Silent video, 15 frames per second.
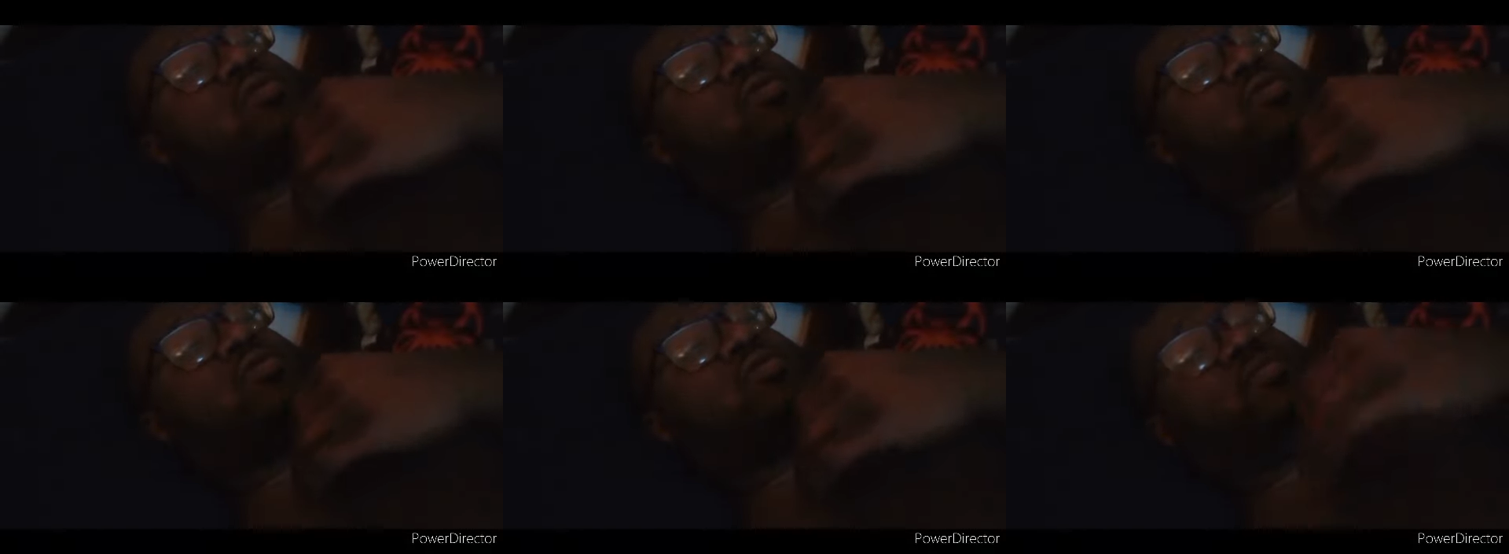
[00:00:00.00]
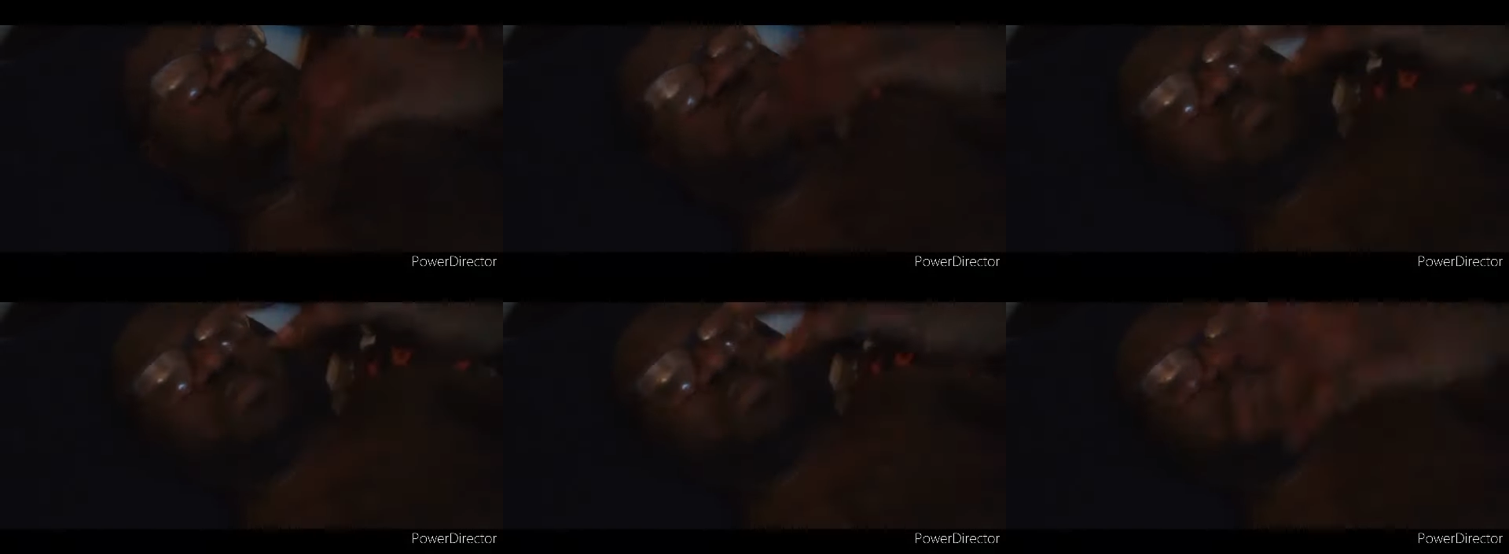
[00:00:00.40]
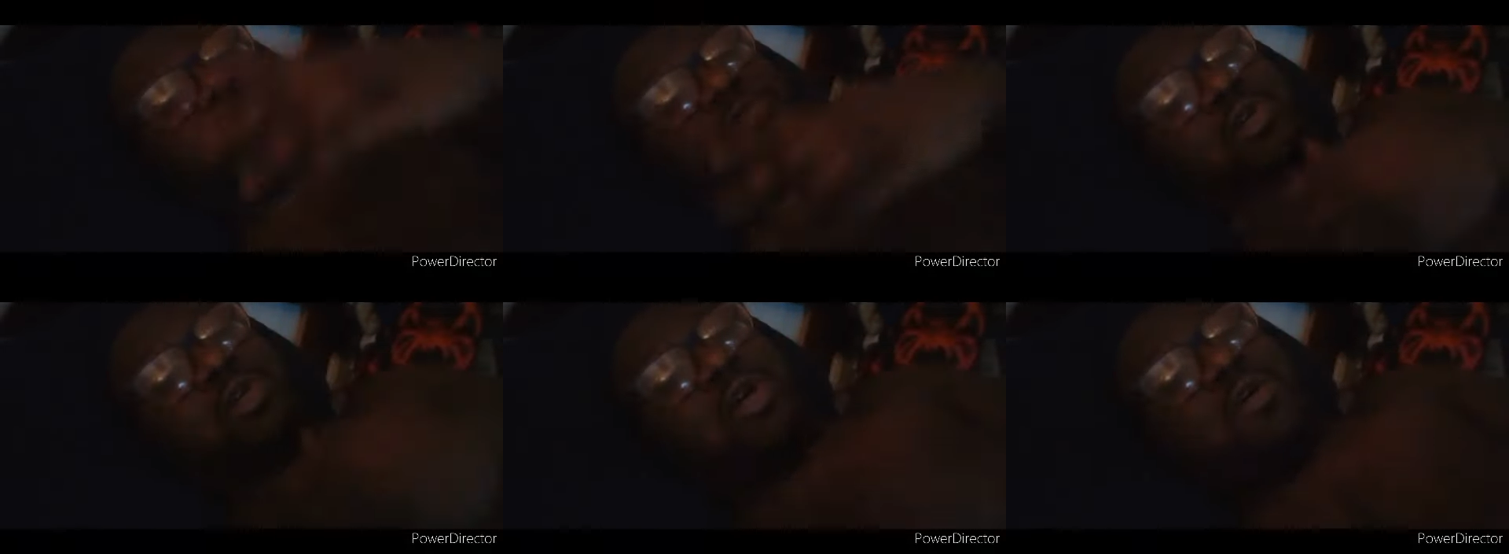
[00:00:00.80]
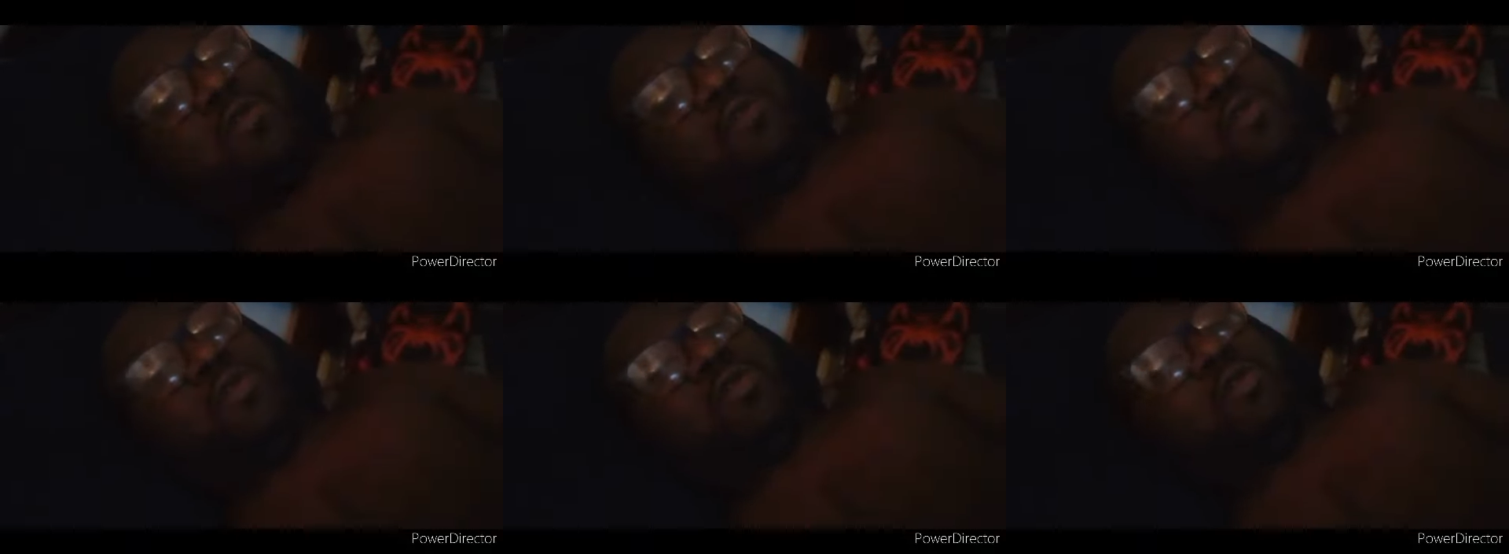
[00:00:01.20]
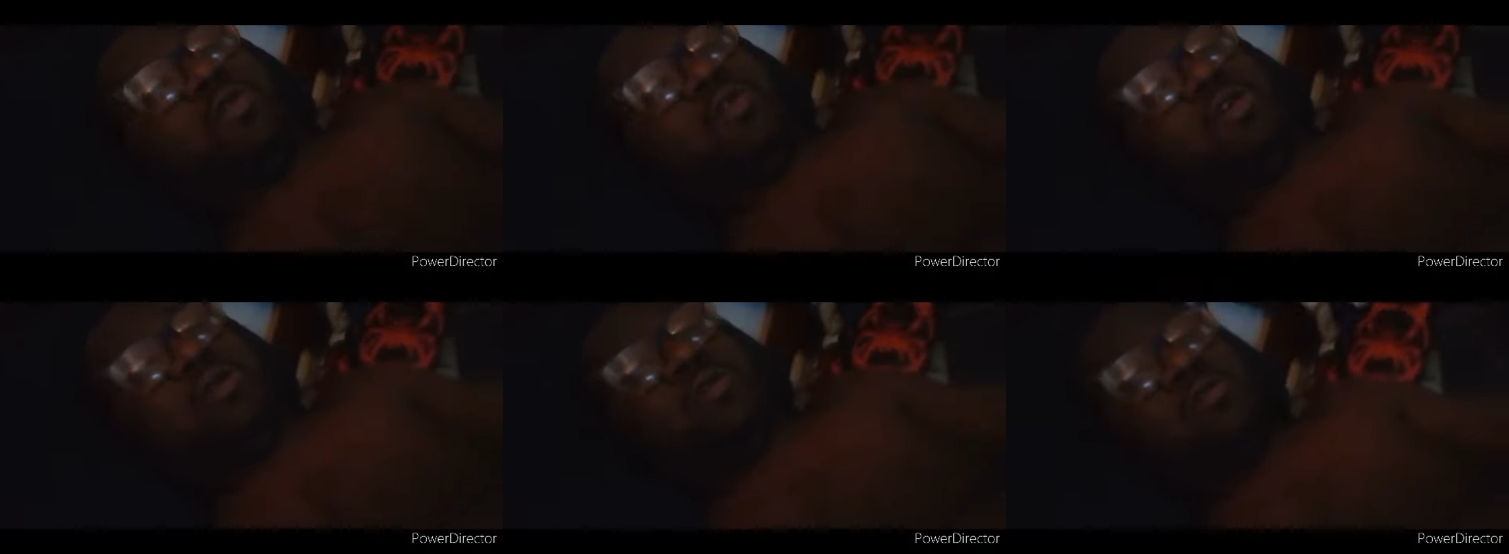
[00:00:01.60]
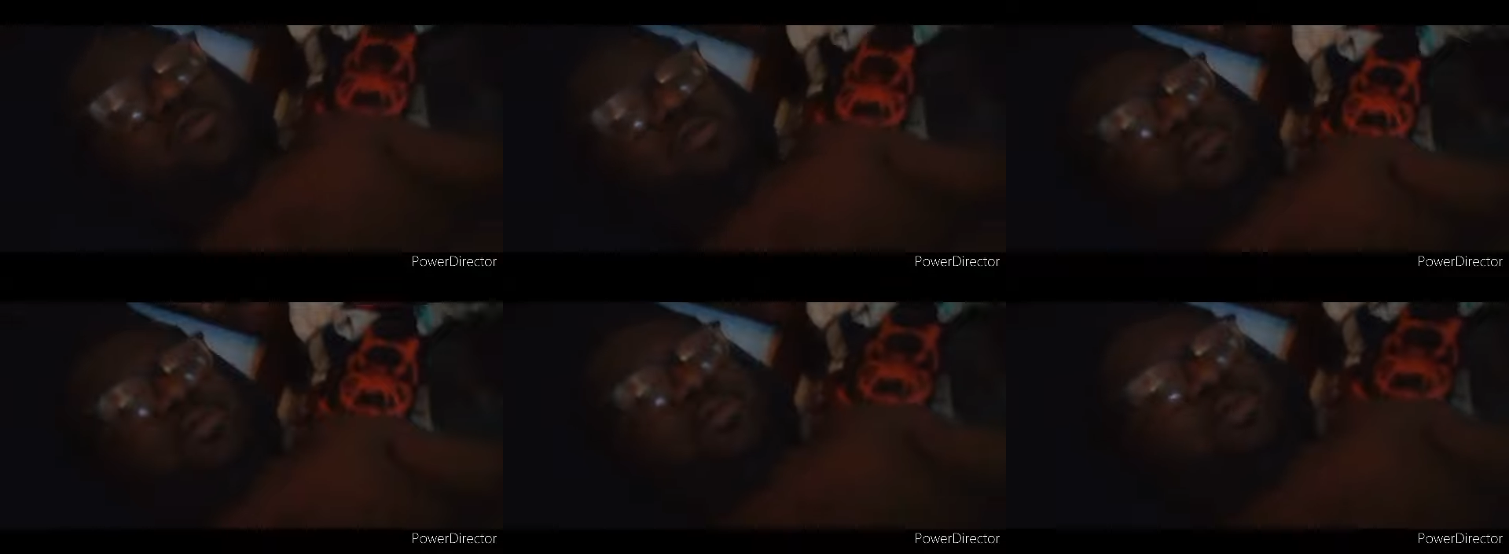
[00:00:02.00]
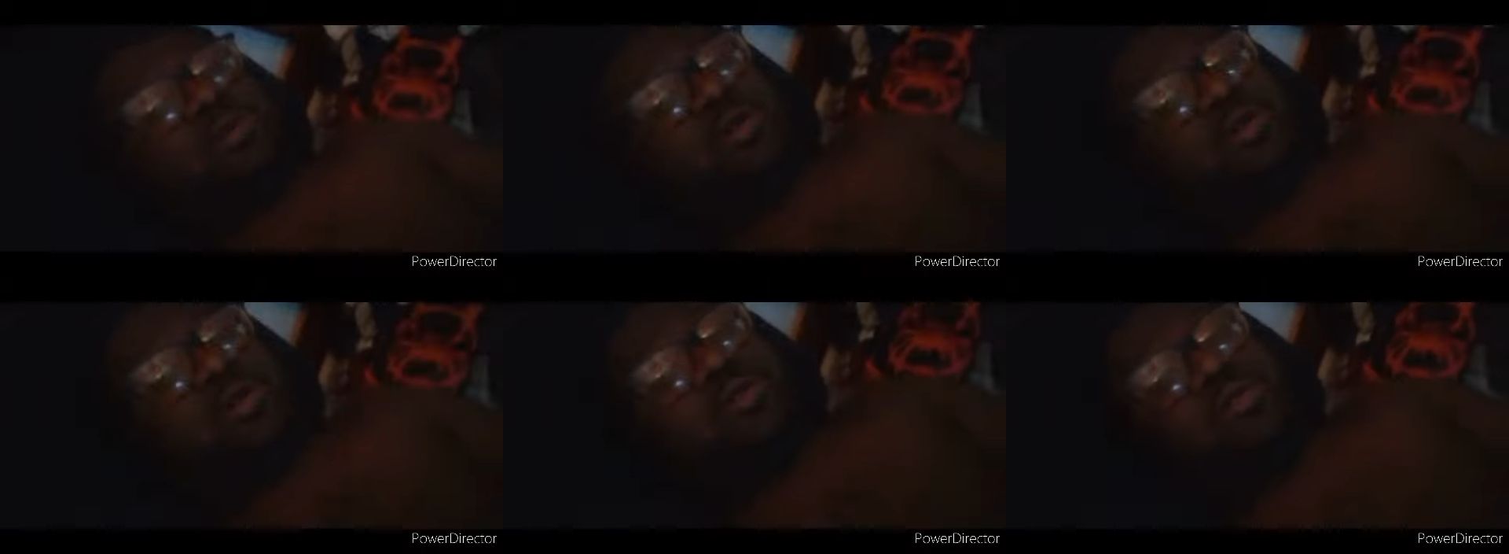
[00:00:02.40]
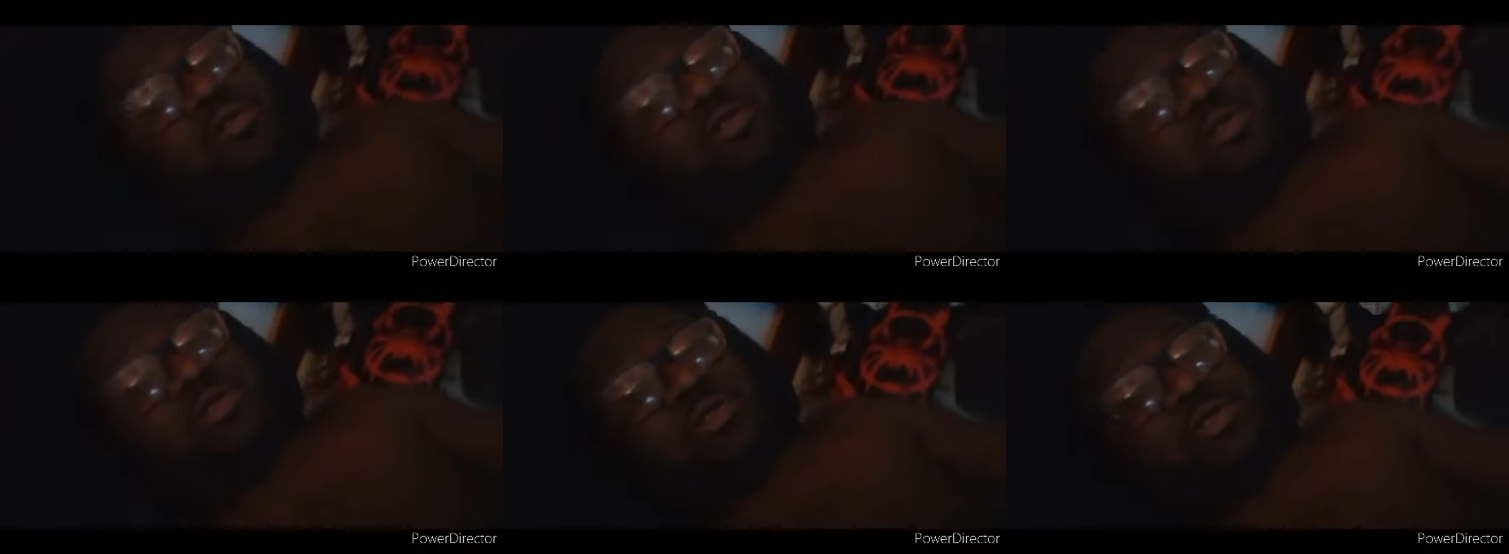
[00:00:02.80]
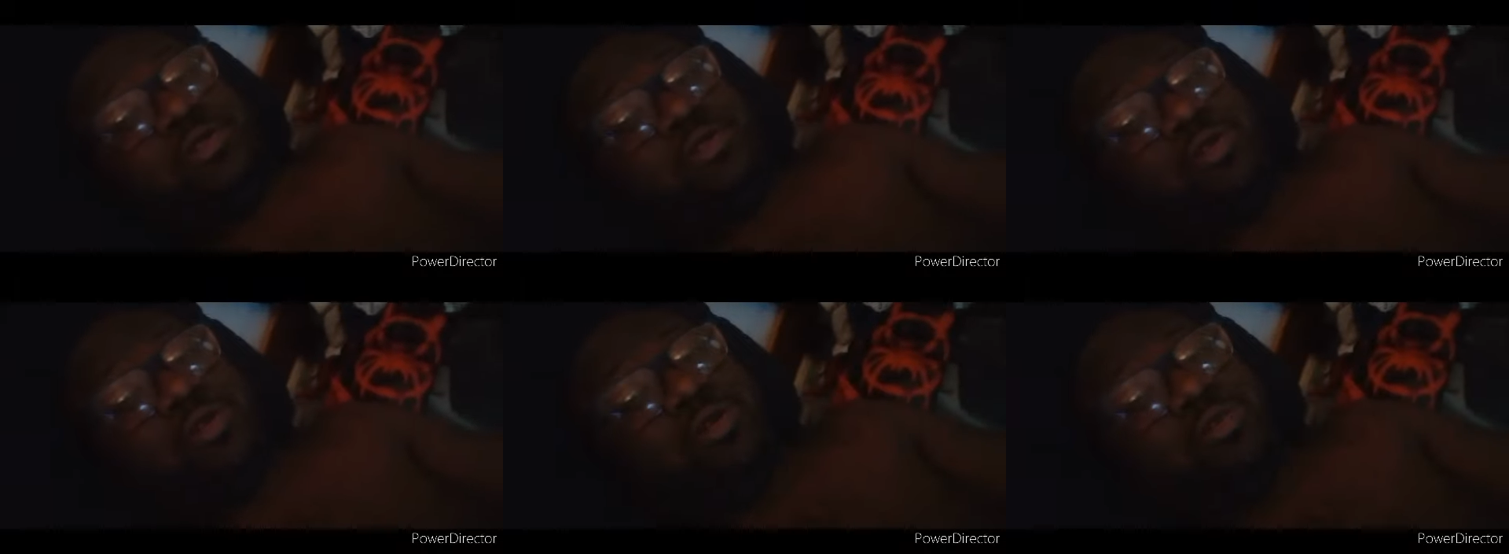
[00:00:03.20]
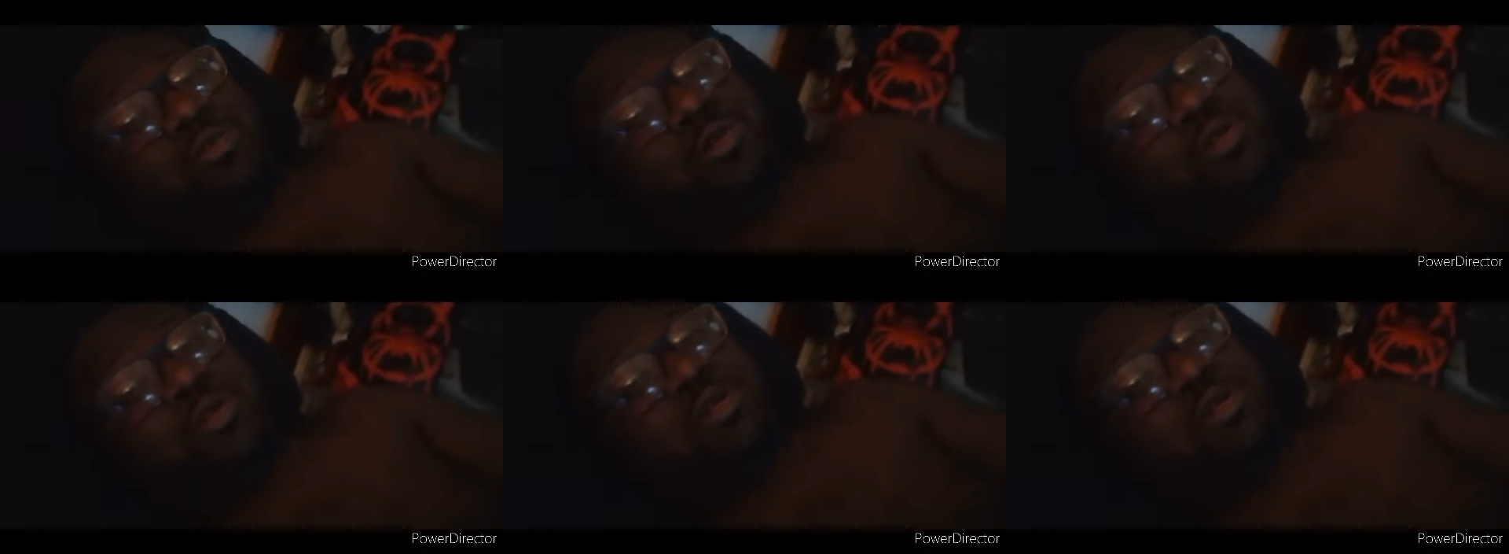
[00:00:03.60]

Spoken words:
Nobody's mouth can be seen.